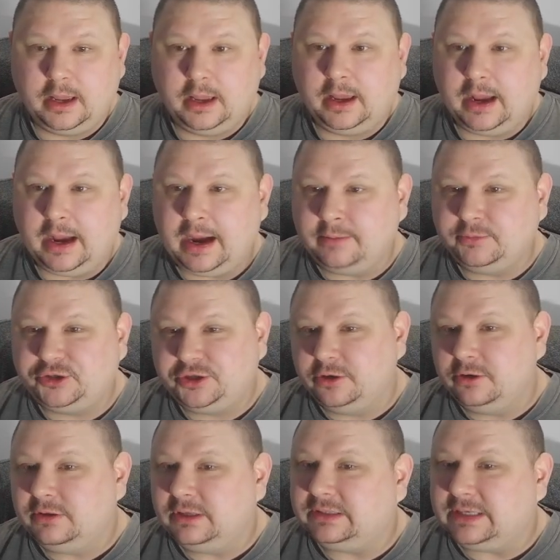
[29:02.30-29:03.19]
I'm
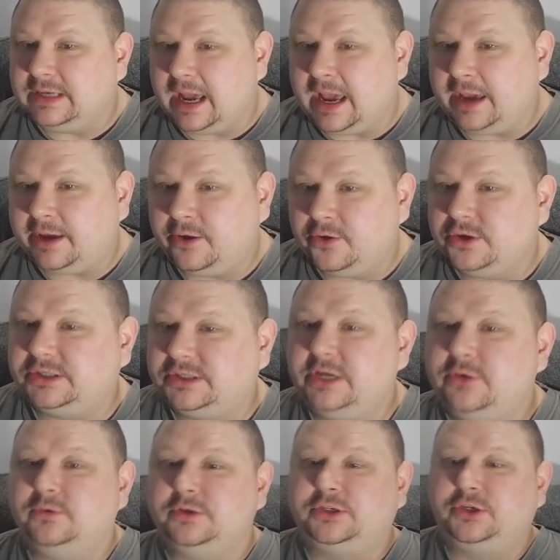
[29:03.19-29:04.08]
sure that the accuracy
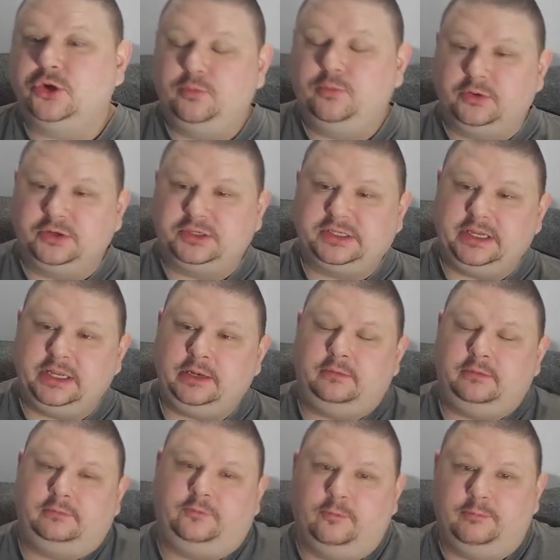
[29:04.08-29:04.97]
was 2%
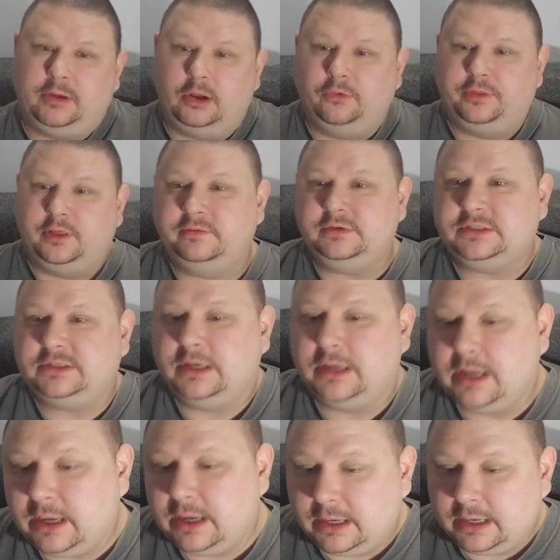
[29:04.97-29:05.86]
for both of us,
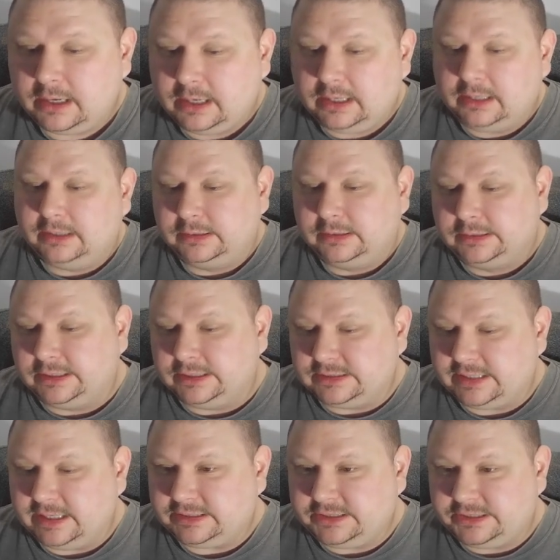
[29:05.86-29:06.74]
because
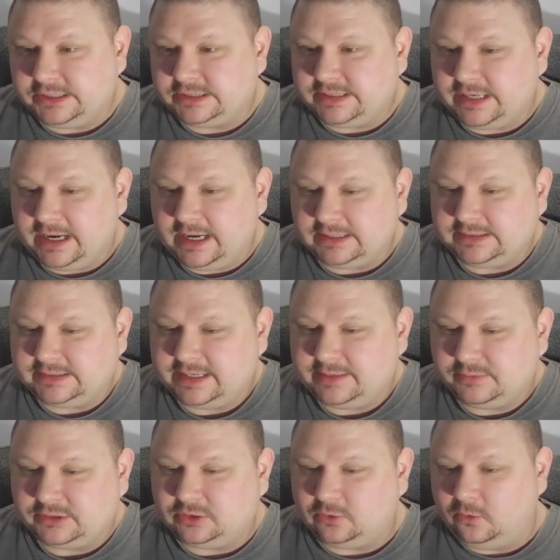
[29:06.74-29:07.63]
that's just how it
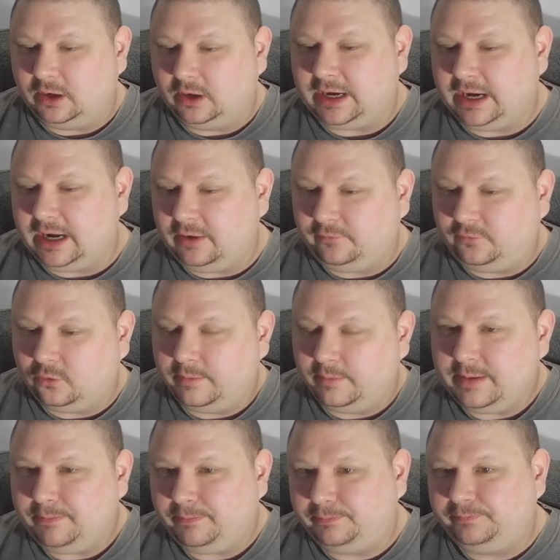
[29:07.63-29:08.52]
seems to work out for
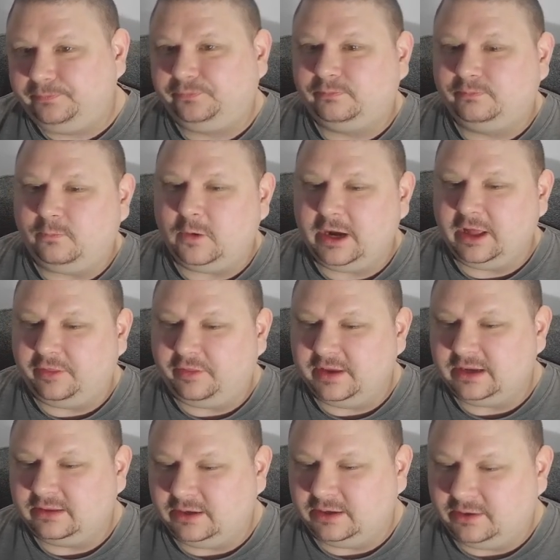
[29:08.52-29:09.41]
me. What I
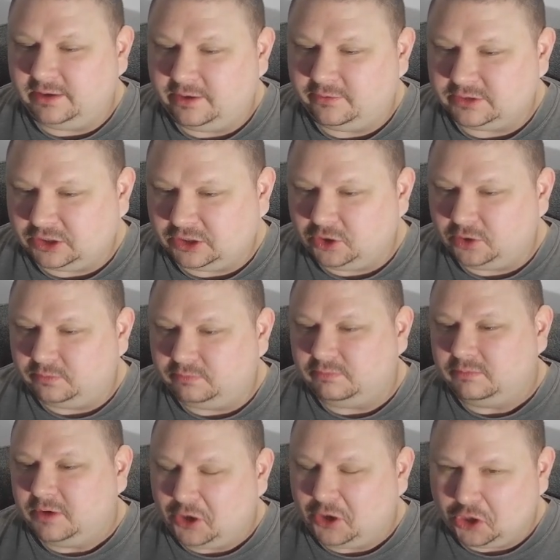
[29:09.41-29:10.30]
think that it was a
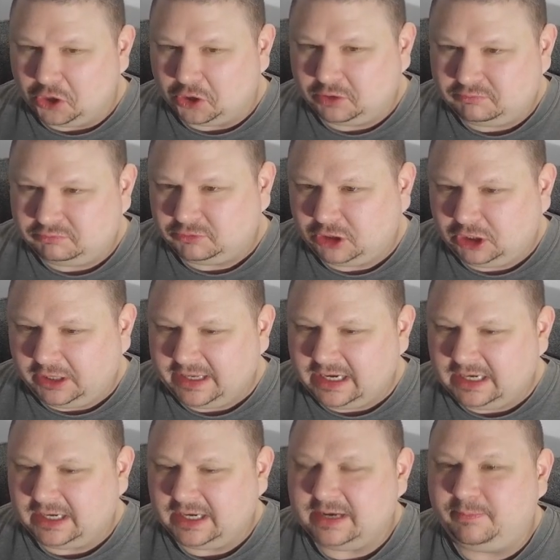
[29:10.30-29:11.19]
good,
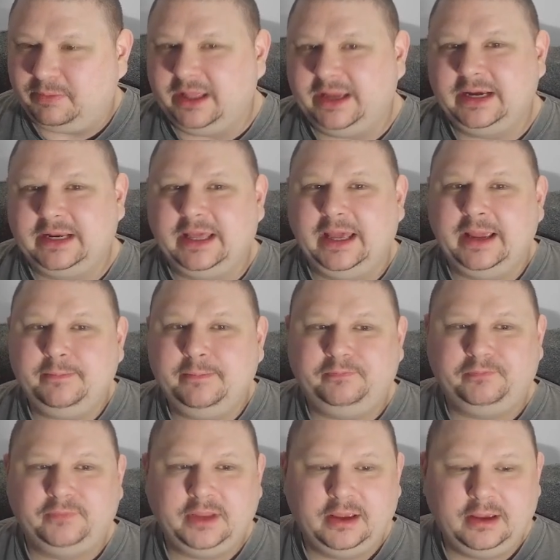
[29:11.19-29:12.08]
cleanly played game.
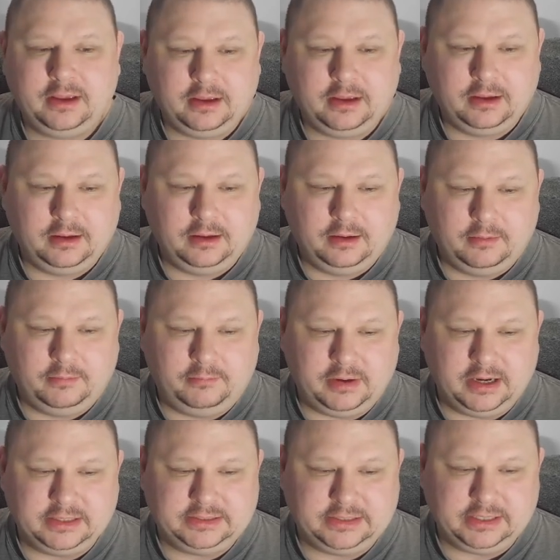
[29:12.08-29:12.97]

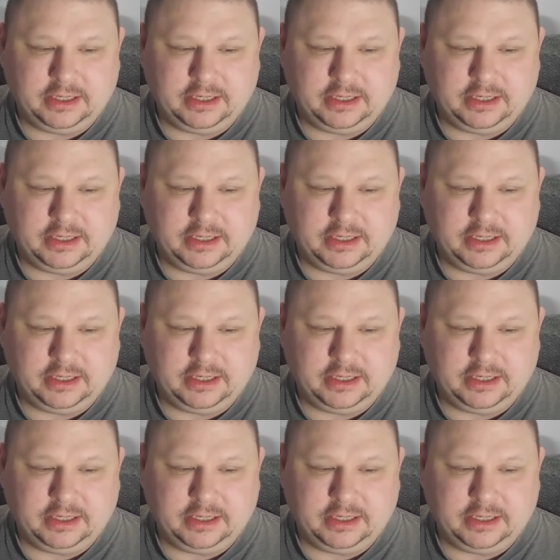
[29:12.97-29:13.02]
But